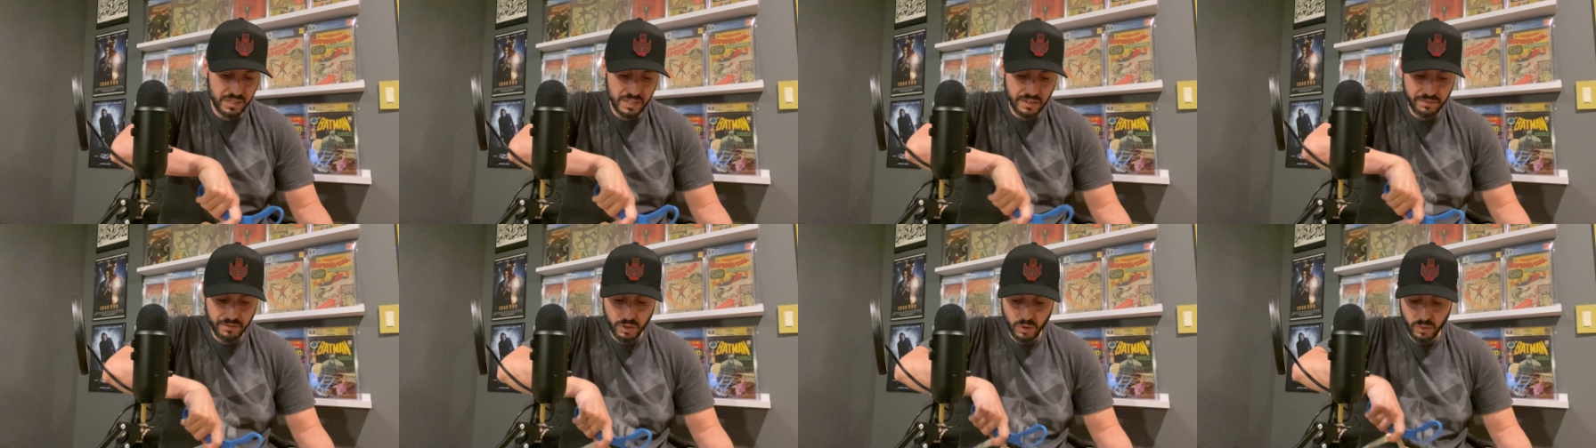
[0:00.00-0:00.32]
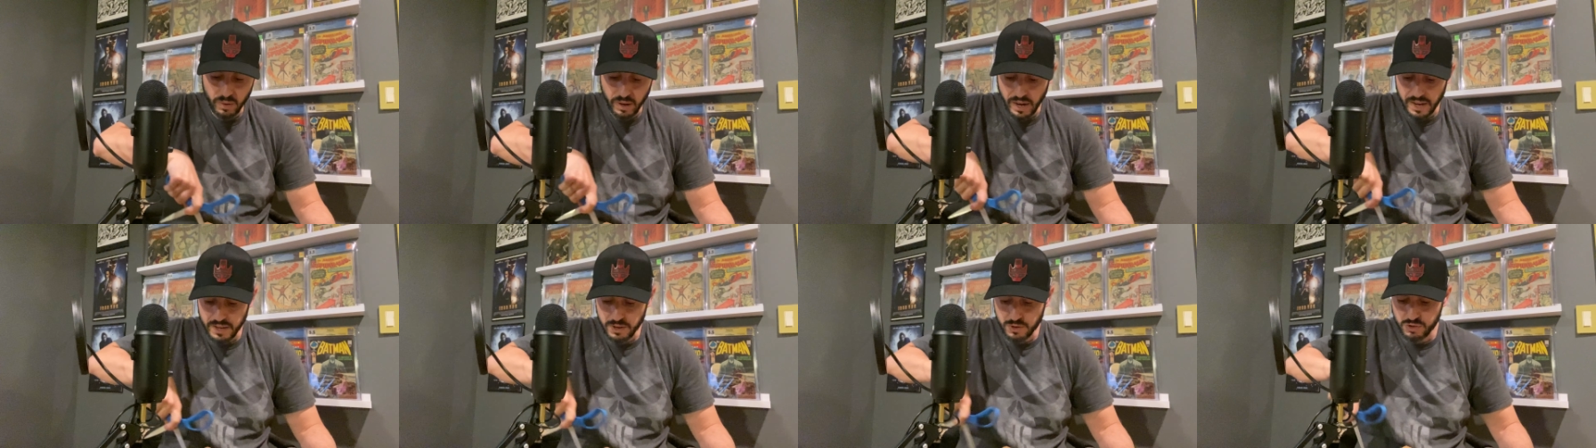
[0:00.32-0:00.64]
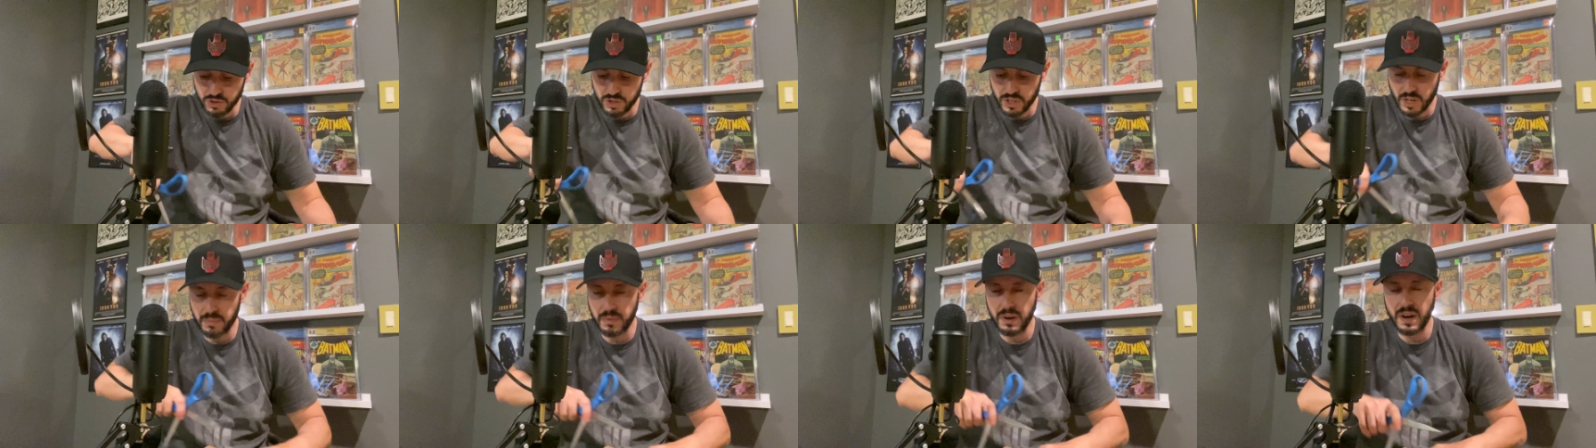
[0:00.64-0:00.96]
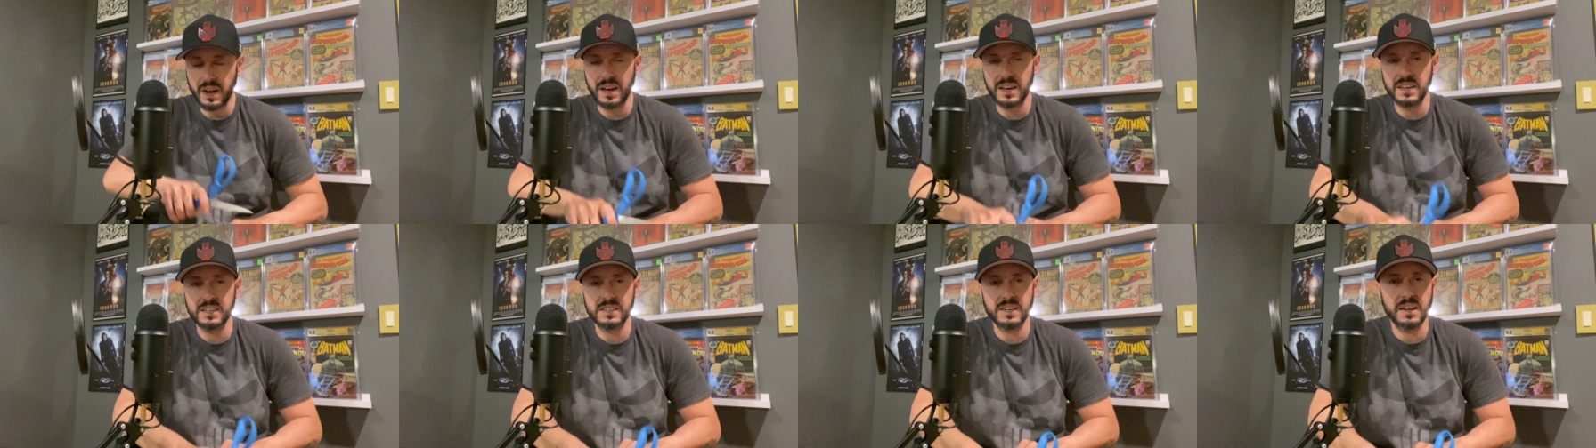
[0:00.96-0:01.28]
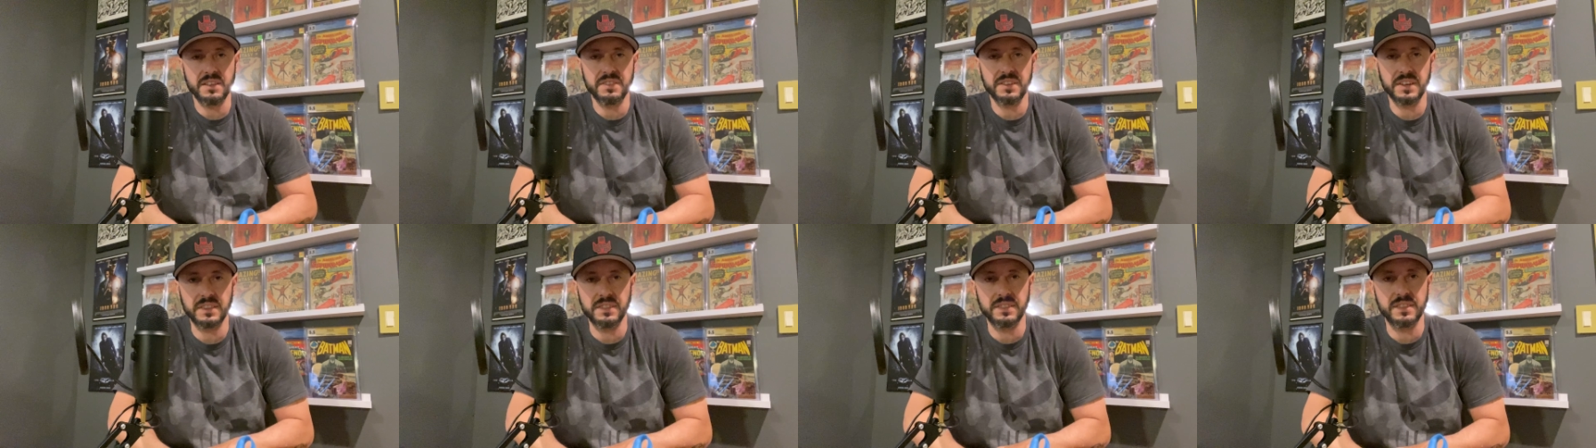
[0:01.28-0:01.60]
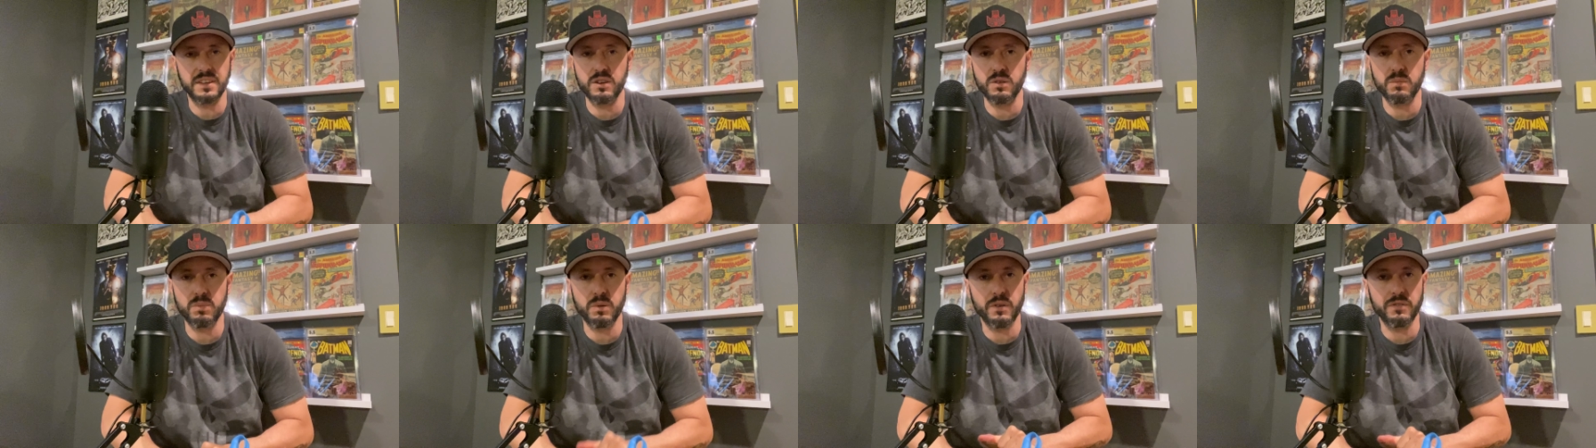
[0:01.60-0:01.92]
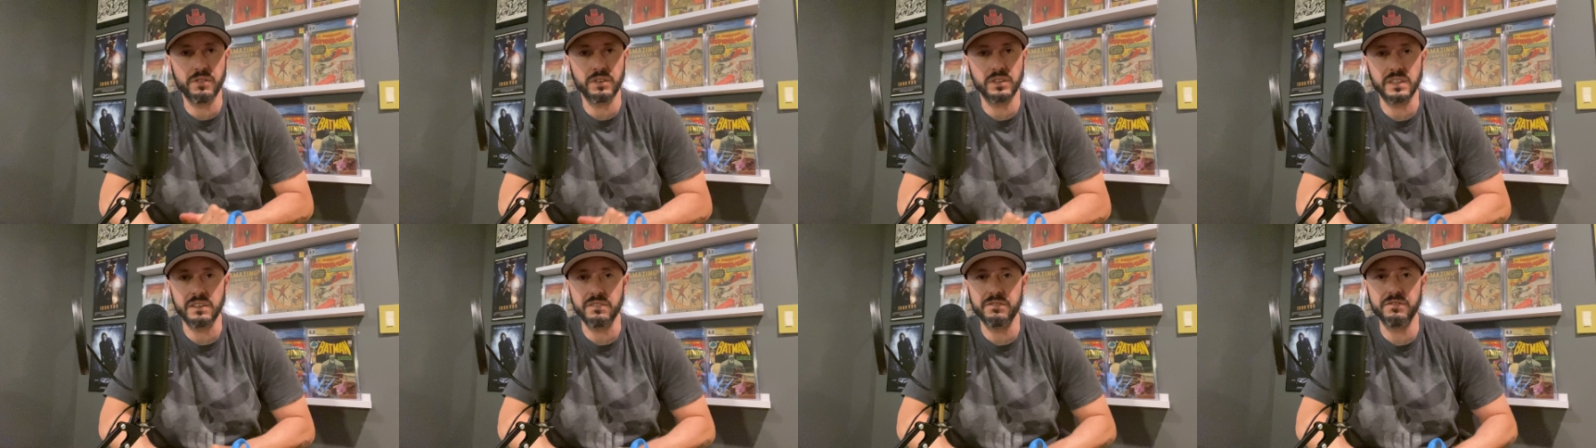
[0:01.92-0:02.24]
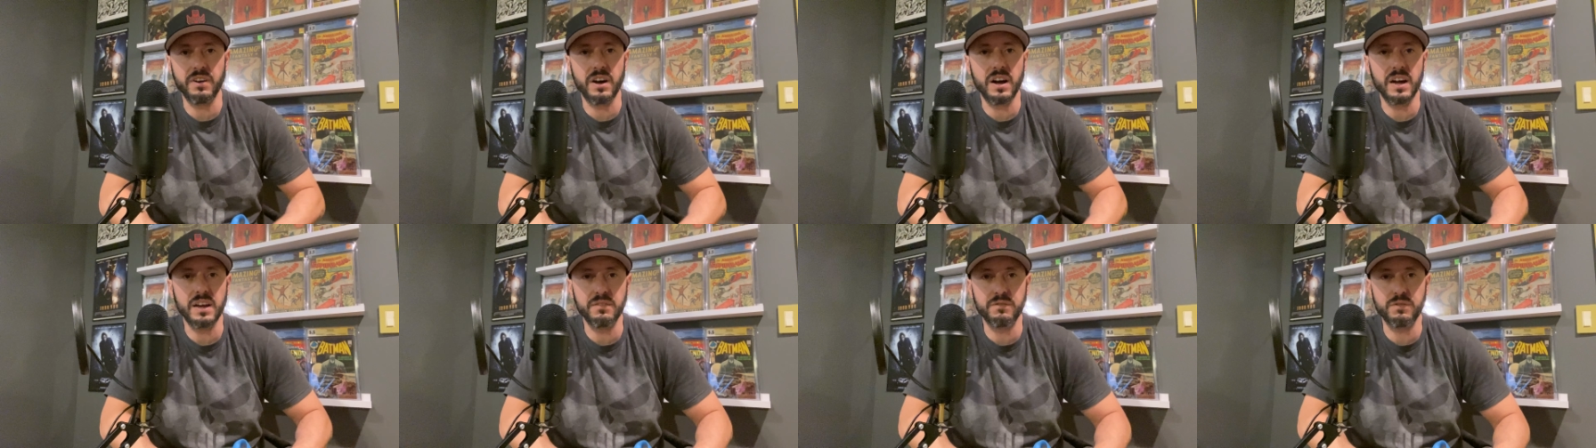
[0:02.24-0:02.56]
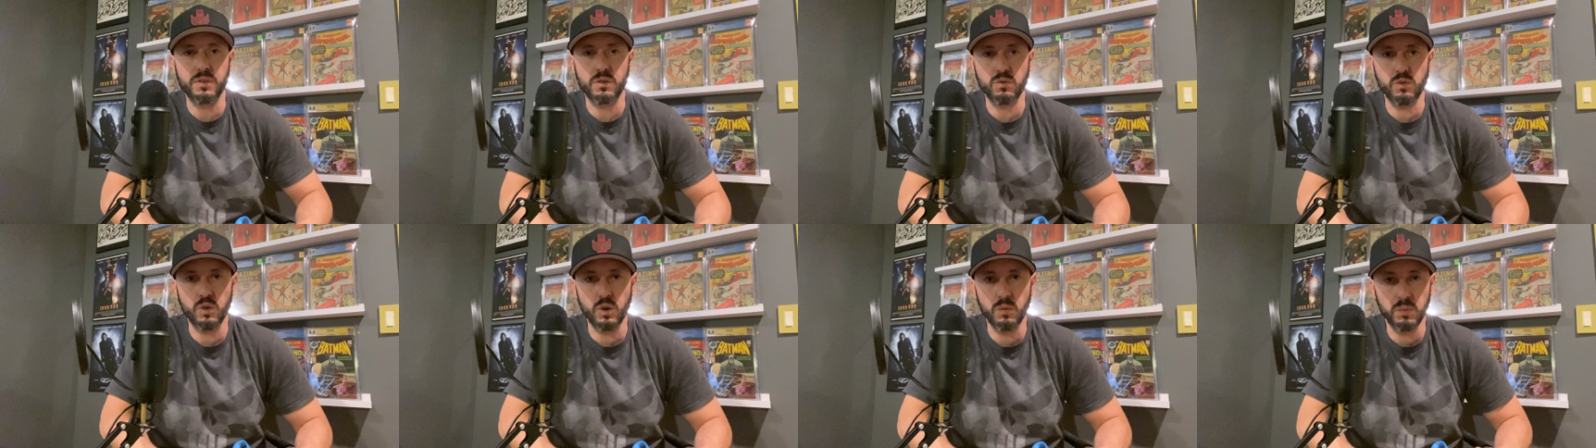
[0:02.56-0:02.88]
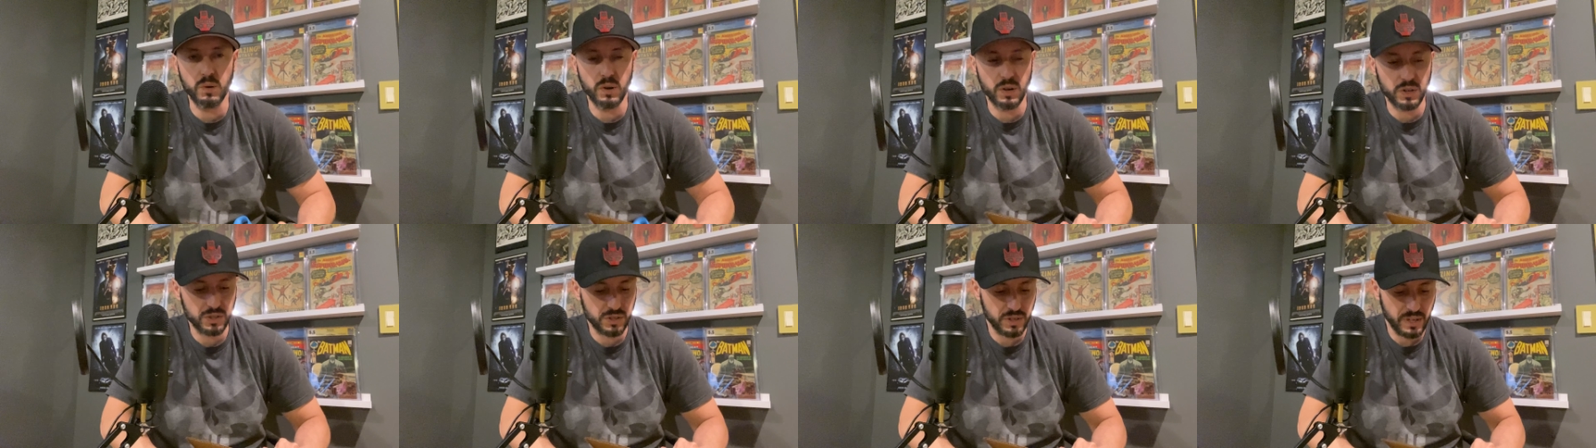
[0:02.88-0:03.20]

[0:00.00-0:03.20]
even though I use Geminis, and I think they're perfectly fine for raw books.